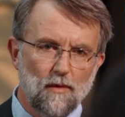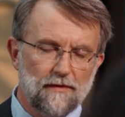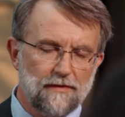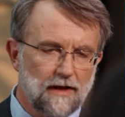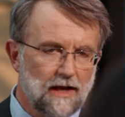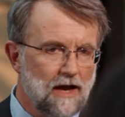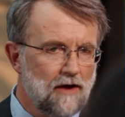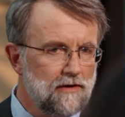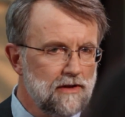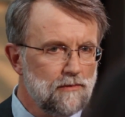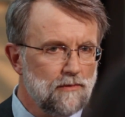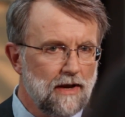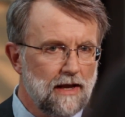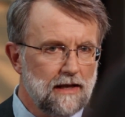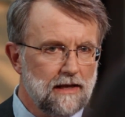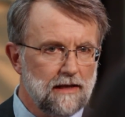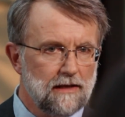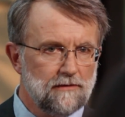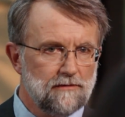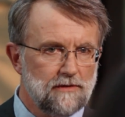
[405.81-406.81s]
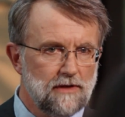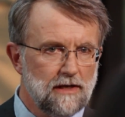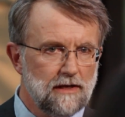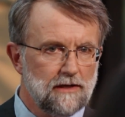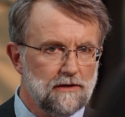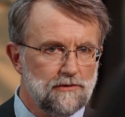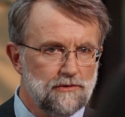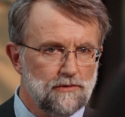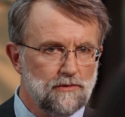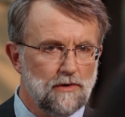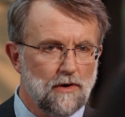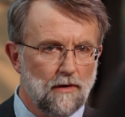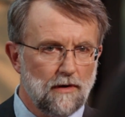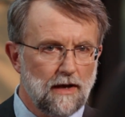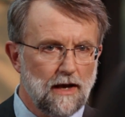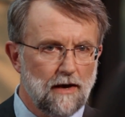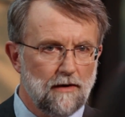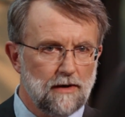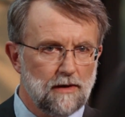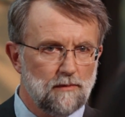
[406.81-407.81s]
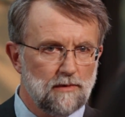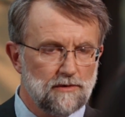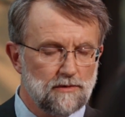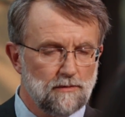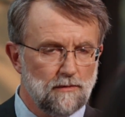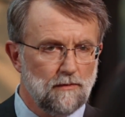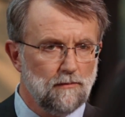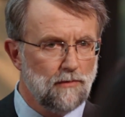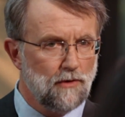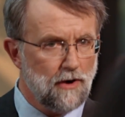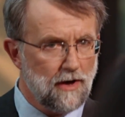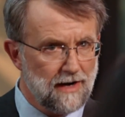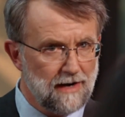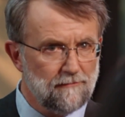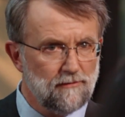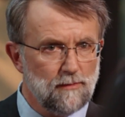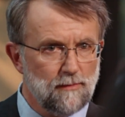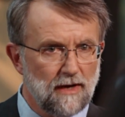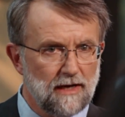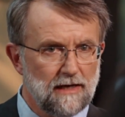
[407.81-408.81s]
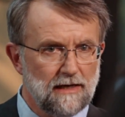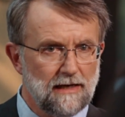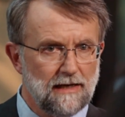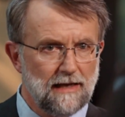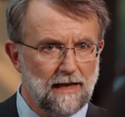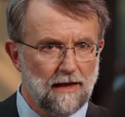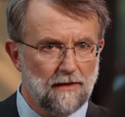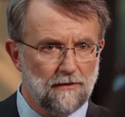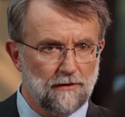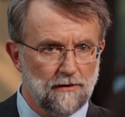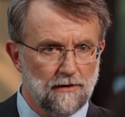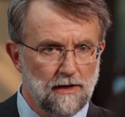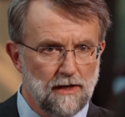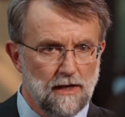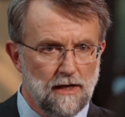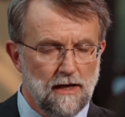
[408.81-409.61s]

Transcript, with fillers: What the county rankings did in Juneau County was brought everybody together